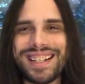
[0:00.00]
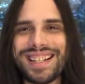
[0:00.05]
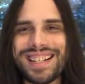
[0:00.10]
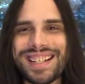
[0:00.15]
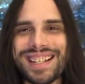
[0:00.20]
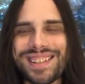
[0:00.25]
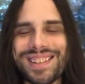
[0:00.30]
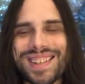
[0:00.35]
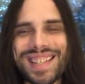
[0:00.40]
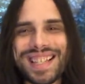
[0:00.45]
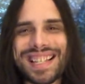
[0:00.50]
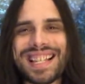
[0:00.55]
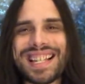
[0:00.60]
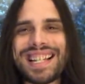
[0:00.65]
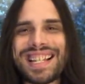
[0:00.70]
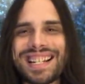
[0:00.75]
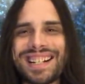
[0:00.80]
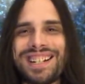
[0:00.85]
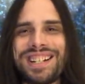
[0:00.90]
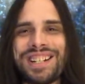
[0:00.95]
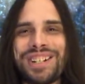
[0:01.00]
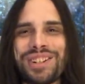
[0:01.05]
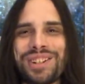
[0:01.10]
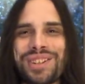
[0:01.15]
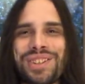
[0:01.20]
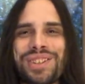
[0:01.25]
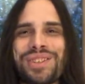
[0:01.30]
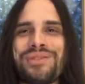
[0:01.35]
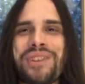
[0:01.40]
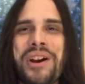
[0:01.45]
So sit on your
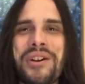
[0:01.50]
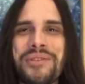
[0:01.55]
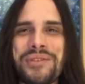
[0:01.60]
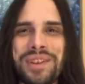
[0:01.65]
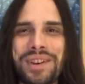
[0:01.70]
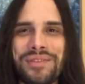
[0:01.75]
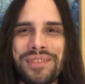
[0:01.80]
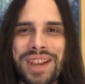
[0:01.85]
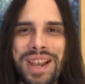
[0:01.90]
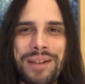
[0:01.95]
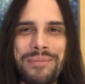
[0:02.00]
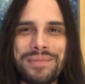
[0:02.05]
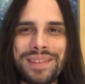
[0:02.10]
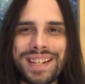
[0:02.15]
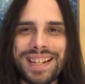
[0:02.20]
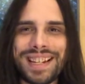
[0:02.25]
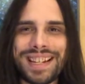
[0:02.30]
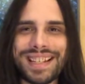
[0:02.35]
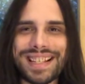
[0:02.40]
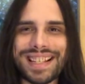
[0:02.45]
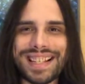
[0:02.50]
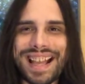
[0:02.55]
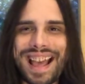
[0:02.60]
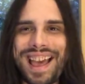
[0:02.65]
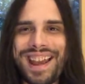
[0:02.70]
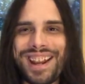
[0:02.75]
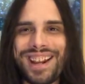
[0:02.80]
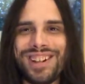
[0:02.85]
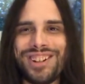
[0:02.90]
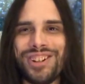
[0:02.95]
throne of emptiness
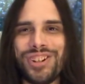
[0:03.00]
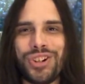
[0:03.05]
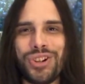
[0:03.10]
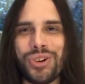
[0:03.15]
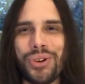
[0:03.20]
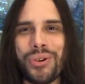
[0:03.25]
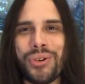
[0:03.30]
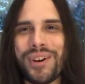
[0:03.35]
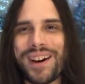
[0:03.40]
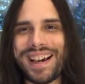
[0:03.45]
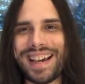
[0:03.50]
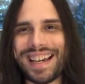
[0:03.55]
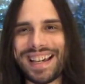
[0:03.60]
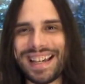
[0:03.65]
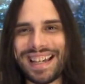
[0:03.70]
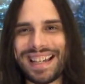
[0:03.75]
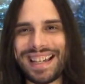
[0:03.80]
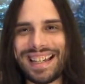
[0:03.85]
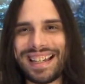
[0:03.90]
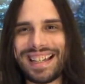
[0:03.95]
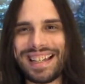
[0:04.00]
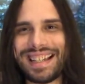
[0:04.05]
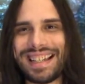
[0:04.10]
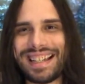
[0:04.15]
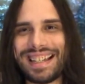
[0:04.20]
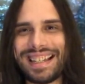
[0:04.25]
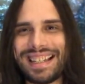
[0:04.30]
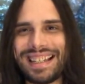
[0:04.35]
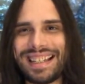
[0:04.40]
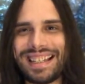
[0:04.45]
and enjoy.
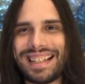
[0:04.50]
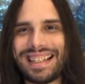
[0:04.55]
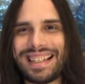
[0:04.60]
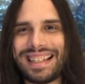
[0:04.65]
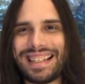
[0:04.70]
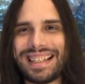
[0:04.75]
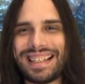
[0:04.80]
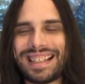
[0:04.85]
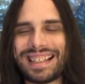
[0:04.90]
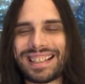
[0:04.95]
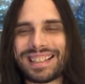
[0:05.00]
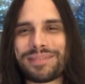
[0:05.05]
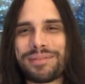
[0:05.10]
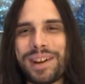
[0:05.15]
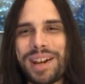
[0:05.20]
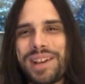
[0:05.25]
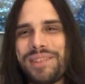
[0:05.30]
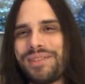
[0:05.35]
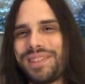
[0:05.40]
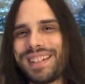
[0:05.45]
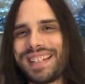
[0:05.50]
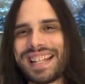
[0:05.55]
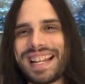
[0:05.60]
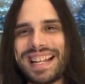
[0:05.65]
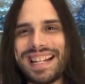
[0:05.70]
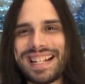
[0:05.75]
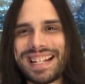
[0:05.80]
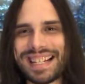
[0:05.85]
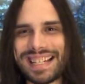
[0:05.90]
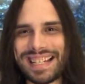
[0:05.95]
That's my
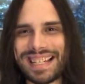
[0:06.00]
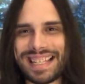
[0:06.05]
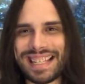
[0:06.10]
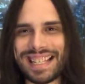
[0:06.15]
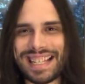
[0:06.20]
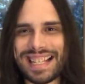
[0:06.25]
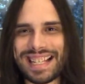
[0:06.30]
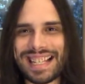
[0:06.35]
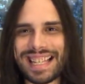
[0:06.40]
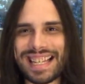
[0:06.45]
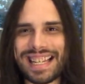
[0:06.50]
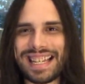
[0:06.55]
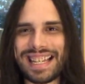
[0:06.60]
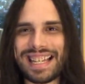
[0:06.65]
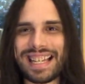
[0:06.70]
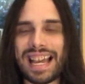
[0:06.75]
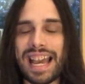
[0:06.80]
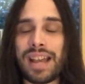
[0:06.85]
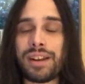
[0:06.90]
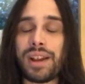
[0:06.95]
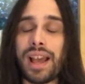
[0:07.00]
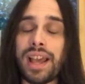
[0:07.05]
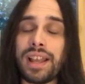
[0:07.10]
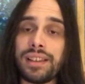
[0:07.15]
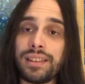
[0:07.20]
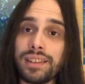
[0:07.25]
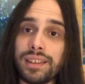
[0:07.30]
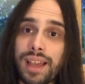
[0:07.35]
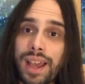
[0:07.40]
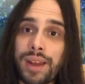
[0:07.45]
invitation and this key.
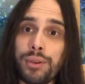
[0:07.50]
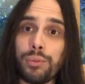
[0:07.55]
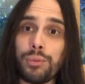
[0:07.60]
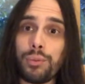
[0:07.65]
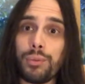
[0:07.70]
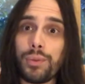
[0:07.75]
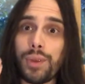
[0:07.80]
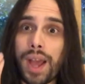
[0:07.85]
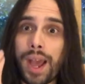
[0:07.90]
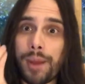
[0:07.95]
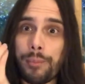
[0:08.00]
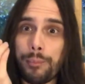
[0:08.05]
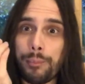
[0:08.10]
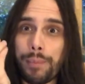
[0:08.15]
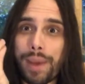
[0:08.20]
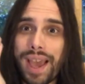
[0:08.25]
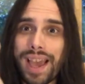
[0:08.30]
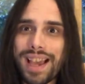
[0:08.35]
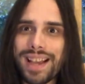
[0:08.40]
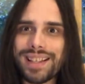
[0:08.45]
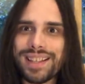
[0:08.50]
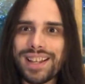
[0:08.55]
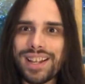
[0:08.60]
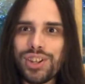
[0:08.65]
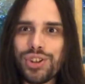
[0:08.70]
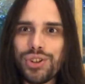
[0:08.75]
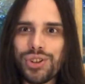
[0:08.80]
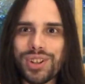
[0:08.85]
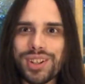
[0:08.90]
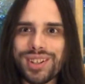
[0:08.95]
And pay
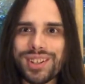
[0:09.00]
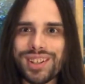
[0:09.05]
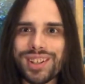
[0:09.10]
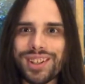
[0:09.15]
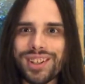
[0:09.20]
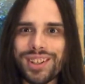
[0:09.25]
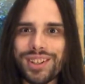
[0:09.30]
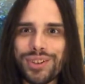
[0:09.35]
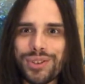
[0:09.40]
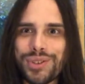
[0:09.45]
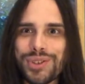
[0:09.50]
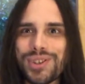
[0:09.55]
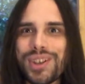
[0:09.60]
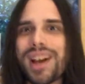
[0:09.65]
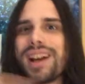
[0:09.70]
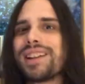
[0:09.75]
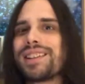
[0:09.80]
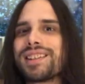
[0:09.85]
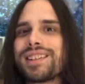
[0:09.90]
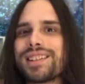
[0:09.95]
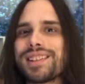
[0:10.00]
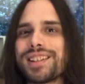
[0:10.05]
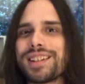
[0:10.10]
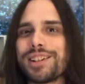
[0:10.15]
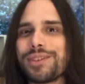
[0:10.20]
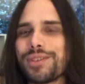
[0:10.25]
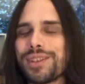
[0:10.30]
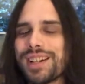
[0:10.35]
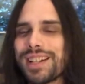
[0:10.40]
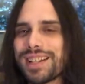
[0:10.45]
attention to the little signs and
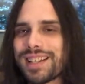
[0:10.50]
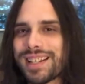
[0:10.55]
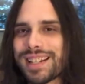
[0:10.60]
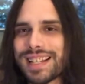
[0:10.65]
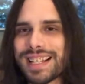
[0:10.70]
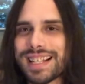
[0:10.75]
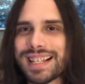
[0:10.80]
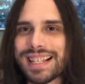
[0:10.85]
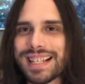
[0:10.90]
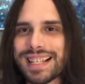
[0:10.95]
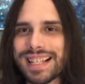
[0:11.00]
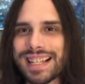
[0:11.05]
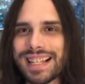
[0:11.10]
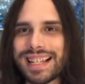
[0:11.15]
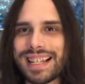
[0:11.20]
synchronicities.